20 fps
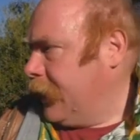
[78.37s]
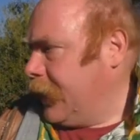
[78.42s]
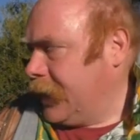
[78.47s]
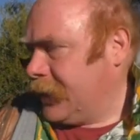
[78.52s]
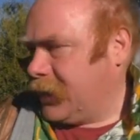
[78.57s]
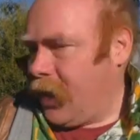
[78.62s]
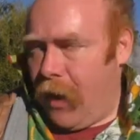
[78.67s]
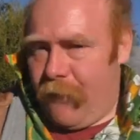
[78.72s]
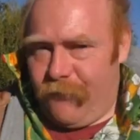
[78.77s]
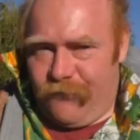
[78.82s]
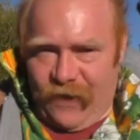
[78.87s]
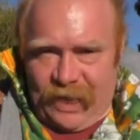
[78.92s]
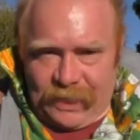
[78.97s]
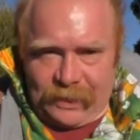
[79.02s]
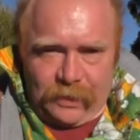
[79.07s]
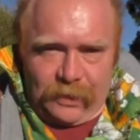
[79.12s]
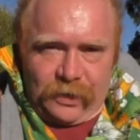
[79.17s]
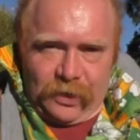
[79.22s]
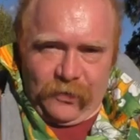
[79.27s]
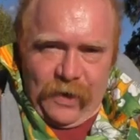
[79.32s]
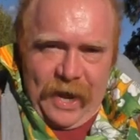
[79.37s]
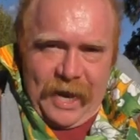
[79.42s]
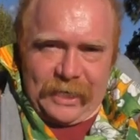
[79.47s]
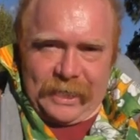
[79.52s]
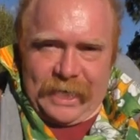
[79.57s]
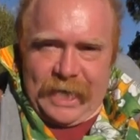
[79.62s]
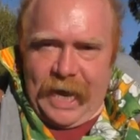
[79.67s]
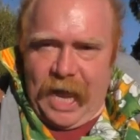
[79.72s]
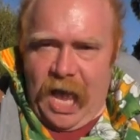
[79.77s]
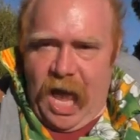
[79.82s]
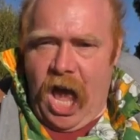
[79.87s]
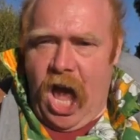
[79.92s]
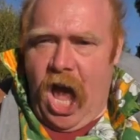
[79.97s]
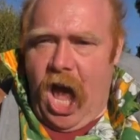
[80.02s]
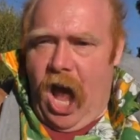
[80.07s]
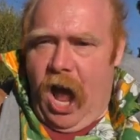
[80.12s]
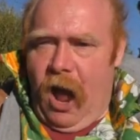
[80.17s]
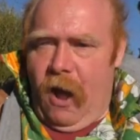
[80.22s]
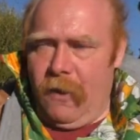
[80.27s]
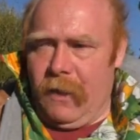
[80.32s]
There's no pheasants around here.
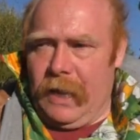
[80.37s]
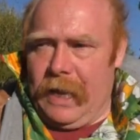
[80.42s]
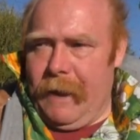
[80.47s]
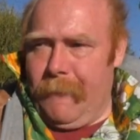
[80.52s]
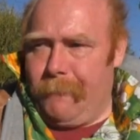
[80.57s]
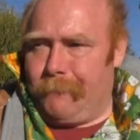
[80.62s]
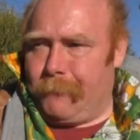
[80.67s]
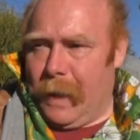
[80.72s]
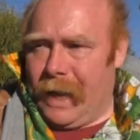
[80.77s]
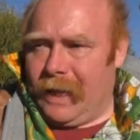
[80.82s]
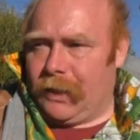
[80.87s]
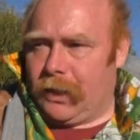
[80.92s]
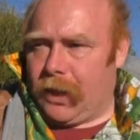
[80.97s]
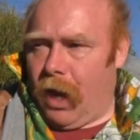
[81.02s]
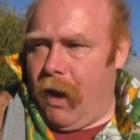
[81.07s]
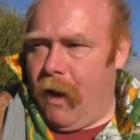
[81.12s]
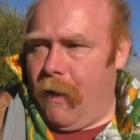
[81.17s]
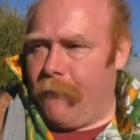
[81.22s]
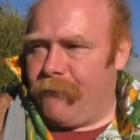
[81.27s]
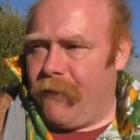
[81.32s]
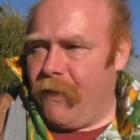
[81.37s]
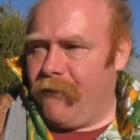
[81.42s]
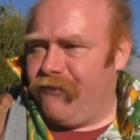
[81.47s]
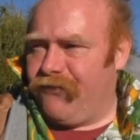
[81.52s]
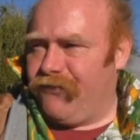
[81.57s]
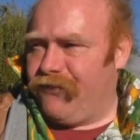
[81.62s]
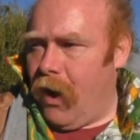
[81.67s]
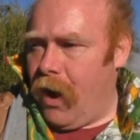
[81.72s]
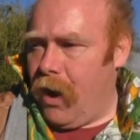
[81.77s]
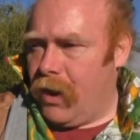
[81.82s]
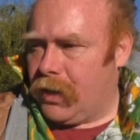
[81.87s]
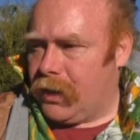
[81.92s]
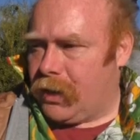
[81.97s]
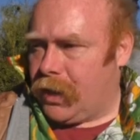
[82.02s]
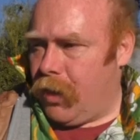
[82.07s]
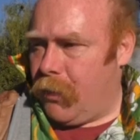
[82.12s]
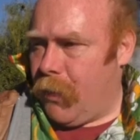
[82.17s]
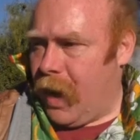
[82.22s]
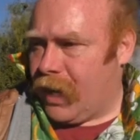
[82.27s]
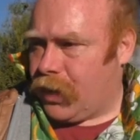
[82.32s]
Only a bunch of
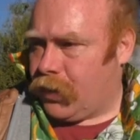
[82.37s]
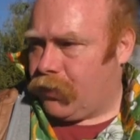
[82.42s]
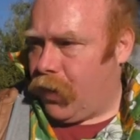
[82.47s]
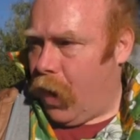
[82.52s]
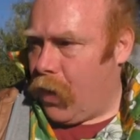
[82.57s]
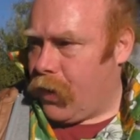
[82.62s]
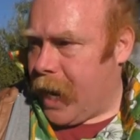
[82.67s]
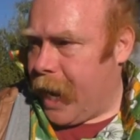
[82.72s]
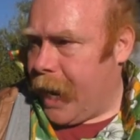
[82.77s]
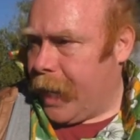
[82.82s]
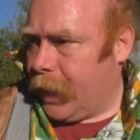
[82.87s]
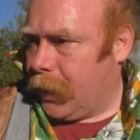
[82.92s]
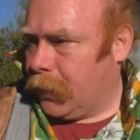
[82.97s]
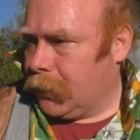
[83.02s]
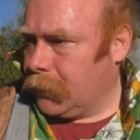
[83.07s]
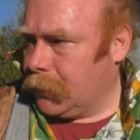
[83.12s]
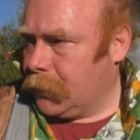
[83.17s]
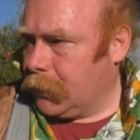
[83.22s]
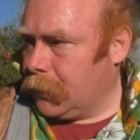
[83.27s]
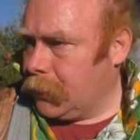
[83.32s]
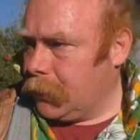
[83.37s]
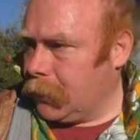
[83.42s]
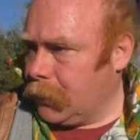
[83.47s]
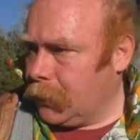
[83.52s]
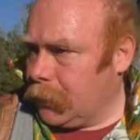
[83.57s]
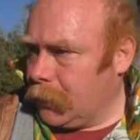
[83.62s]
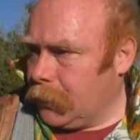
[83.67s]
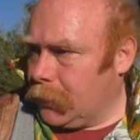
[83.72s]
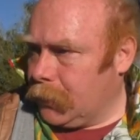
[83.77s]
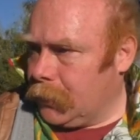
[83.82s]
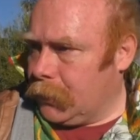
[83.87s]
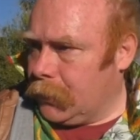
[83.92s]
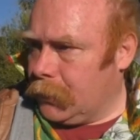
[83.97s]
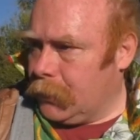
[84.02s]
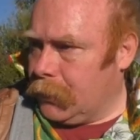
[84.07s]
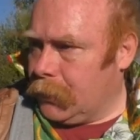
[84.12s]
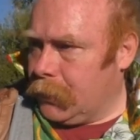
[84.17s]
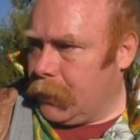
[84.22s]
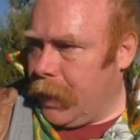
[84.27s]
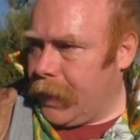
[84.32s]
frogs who are croaking.
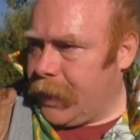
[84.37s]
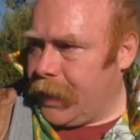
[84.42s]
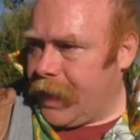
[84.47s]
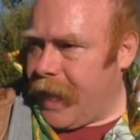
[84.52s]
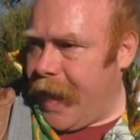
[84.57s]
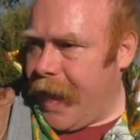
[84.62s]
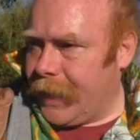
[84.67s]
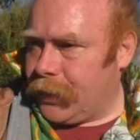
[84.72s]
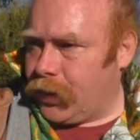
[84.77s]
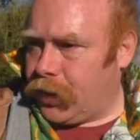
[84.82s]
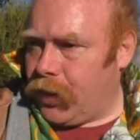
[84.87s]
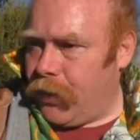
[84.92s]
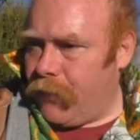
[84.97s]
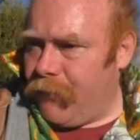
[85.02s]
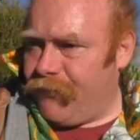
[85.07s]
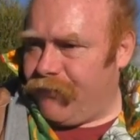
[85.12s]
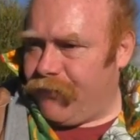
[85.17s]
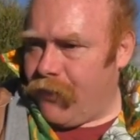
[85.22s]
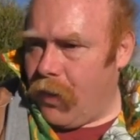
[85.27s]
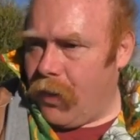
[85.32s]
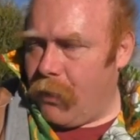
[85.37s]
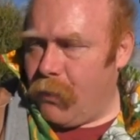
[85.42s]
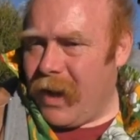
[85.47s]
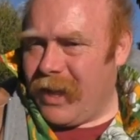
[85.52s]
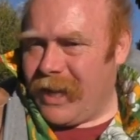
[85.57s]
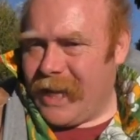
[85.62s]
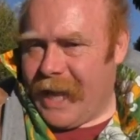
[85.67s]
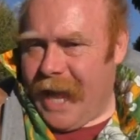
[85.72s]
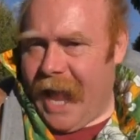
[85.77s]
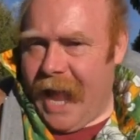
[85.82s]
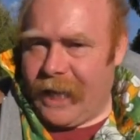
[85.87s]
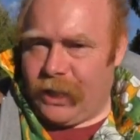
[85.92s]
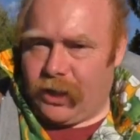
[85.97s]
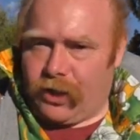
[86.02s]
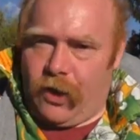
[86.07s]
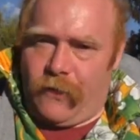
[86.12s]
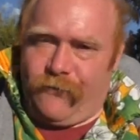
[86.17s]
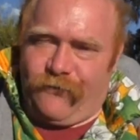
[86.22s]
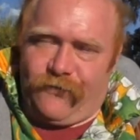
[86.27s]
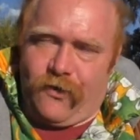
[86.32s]
And you can't shoot frogs. Well, you can
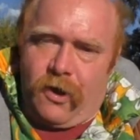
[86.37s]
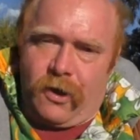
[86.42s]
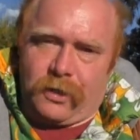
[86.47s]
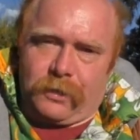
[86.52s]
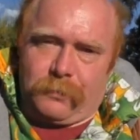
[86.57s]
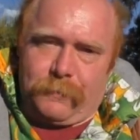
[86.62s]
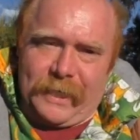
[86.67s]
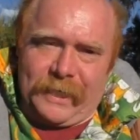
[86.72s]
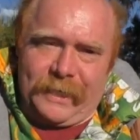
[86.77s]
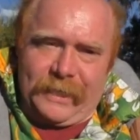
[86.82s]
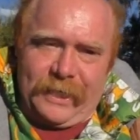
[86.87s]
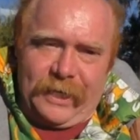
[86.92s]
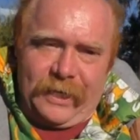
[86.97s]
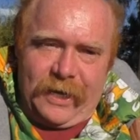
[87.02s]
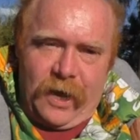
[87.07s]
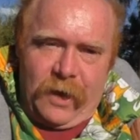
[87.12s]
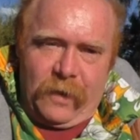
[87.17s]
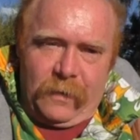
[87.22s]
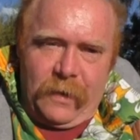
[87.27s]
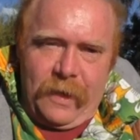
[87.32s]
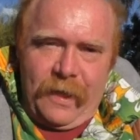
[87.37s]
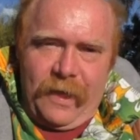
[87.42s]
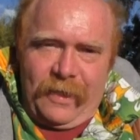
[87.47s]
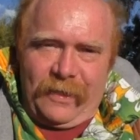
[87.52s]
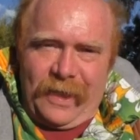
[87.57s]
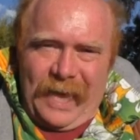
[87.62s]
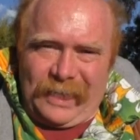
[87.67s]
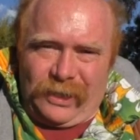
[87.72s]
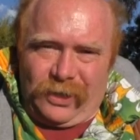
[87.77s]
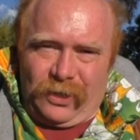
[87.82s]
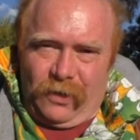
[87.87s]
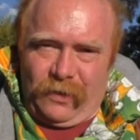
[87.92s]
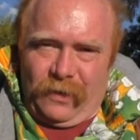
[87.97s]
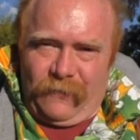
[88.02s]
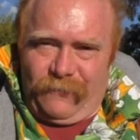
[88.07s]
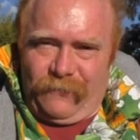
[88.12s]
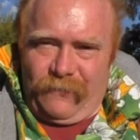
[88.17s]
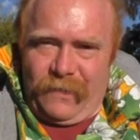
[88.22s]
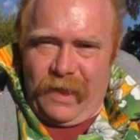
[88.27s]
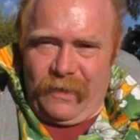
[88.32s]
shoot frogs, but, you know, they sort
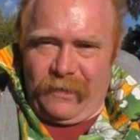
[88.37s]
of...